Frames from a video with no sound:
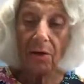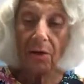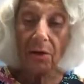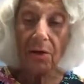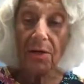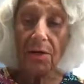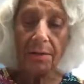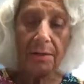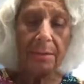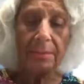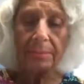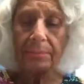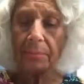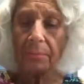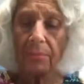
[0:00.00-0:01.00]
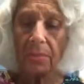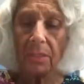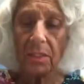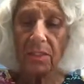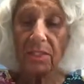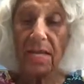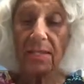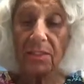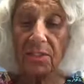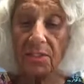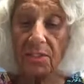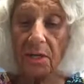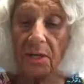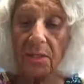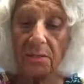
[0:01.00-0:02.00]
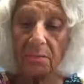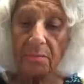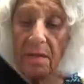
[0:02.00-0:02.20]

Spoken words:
Good. That's done.